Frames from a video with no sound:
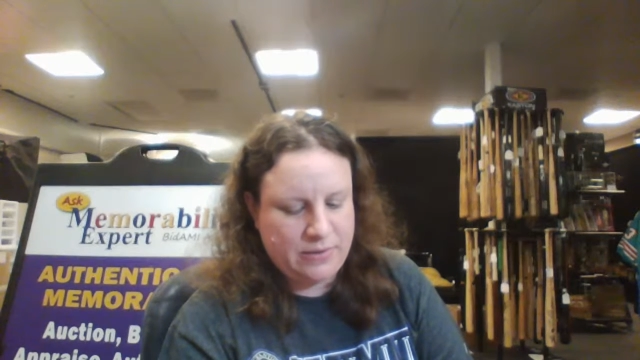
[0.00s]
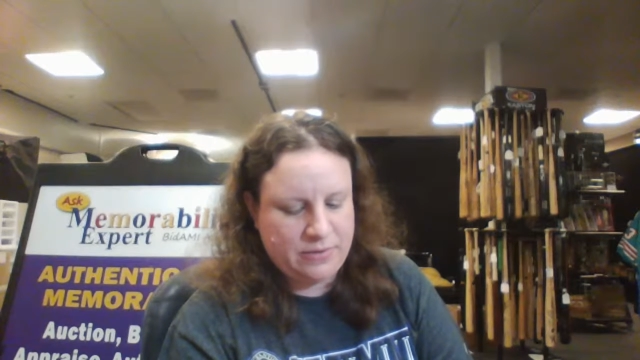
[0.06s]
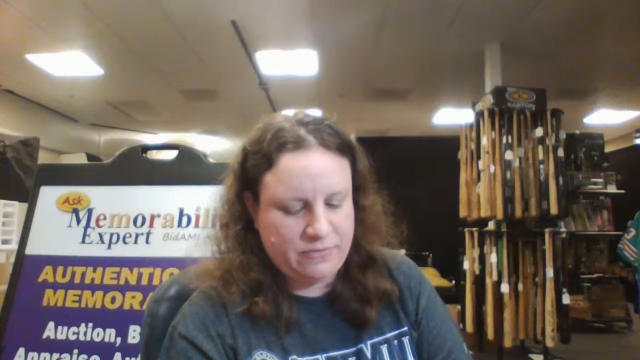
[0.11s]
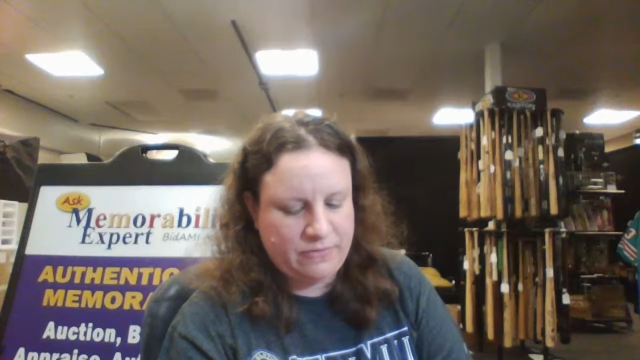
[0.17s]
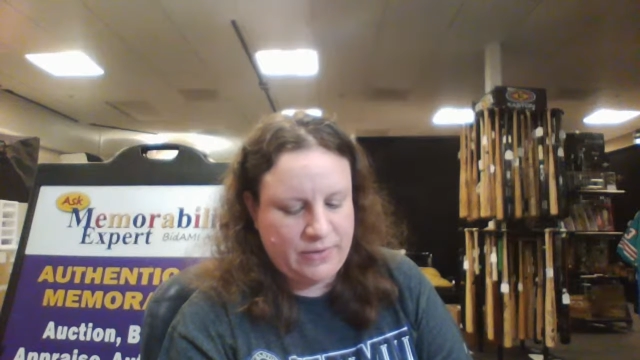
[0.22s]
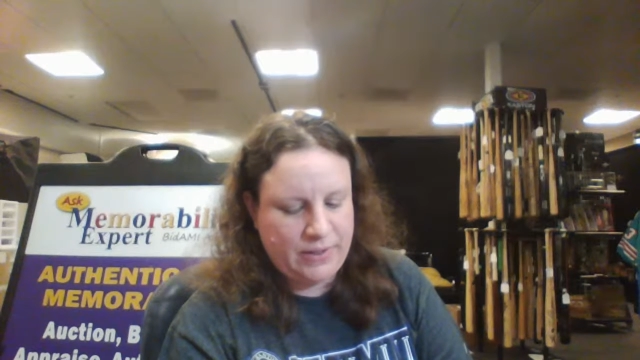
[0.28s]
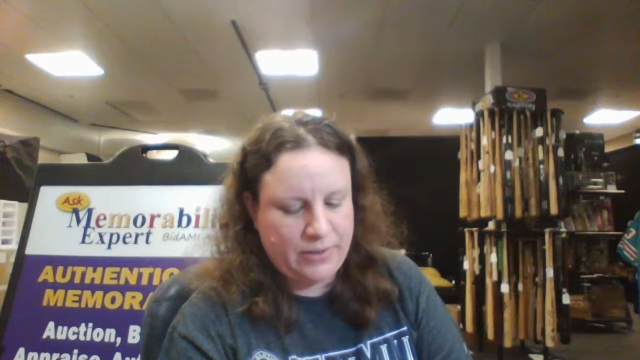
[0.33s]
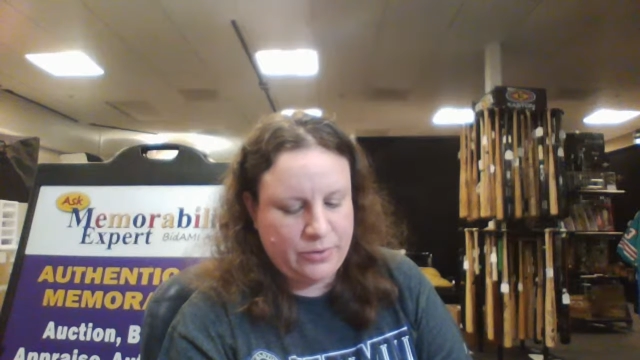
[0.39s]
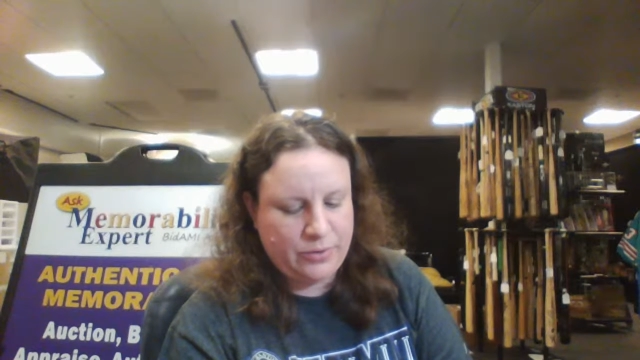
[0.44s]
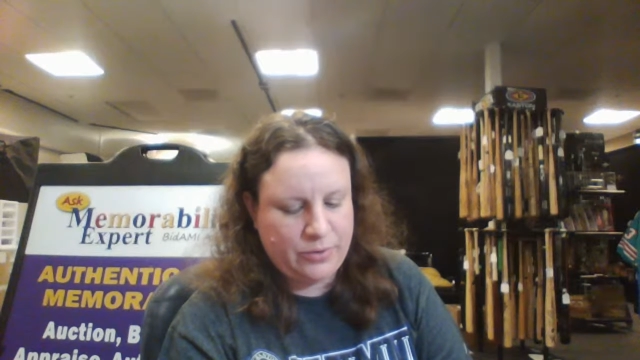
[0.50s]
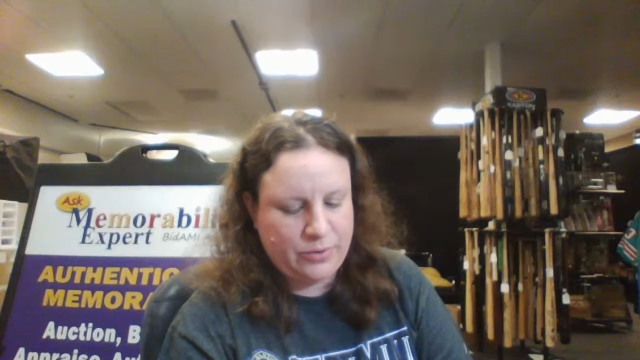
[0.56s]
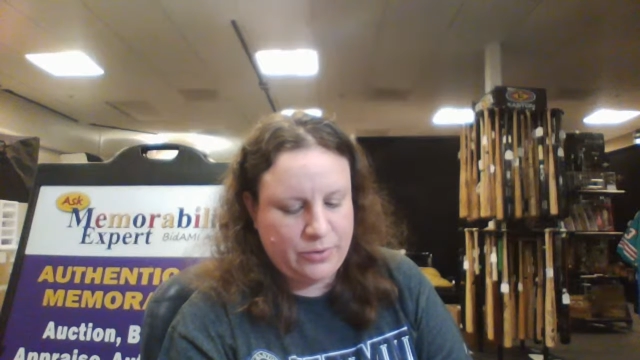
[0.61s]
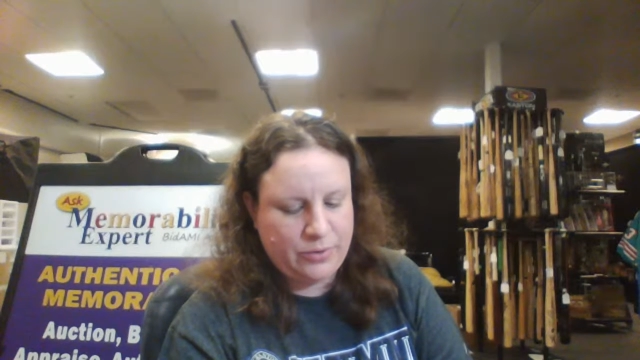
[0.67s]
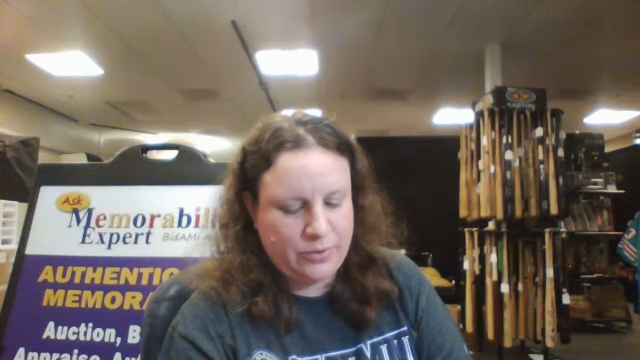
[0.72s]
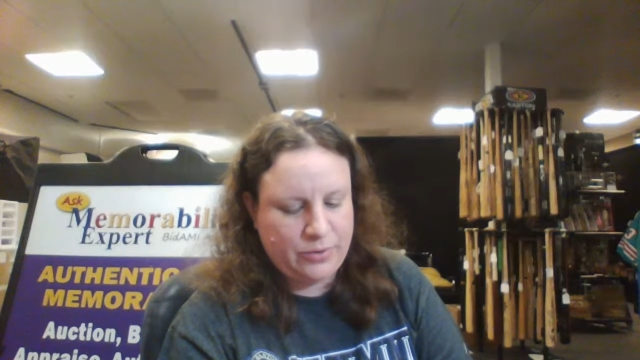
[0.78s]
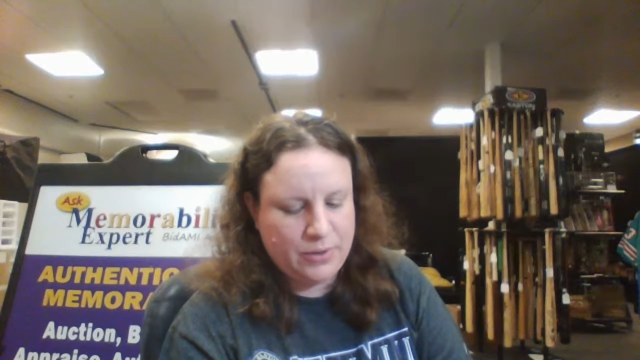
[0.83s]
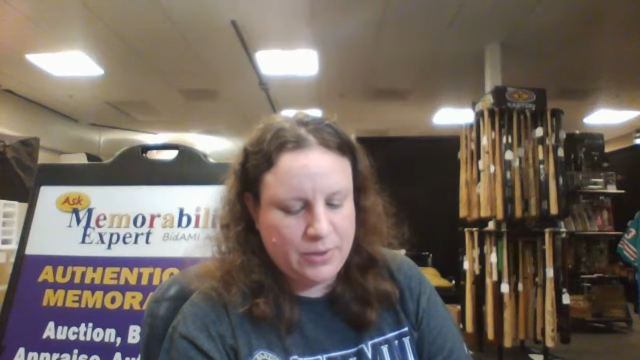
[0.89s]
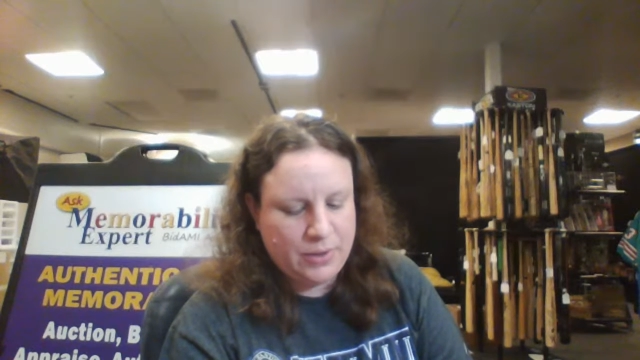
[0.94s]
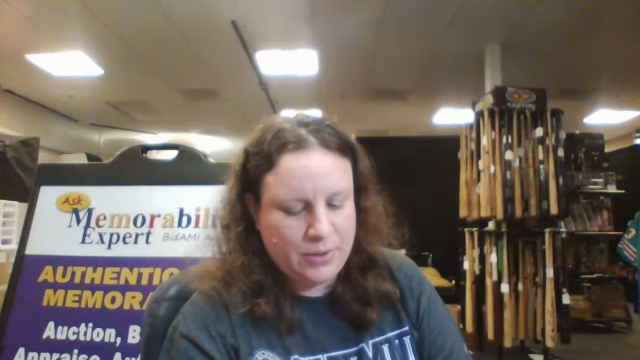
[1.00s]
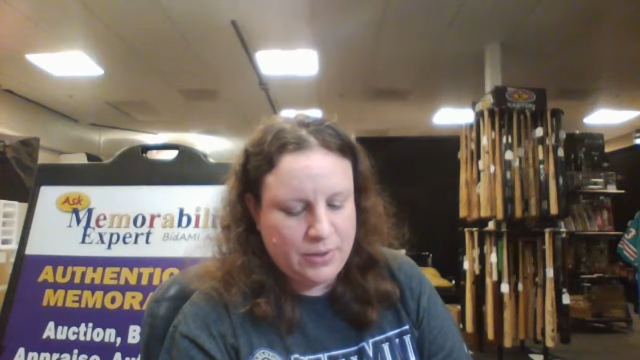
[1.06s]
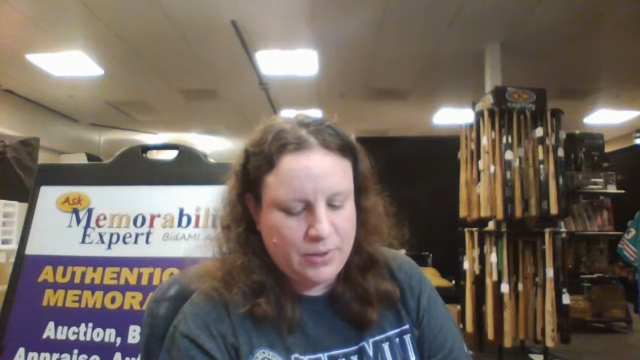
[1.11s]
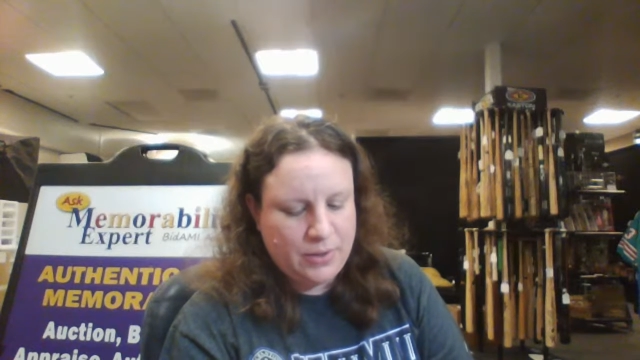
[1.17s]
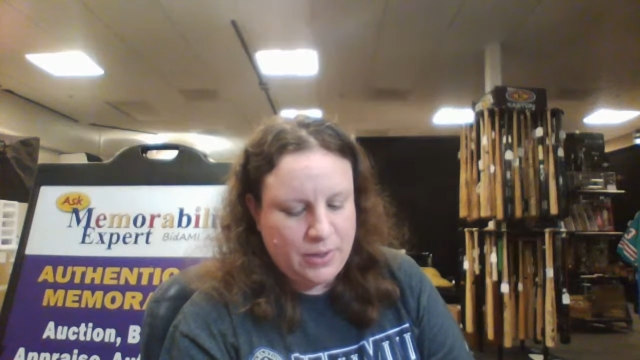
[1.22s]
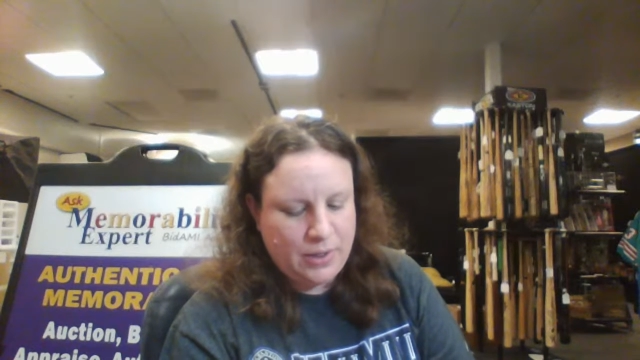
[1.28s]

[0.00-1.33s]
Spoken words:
and available,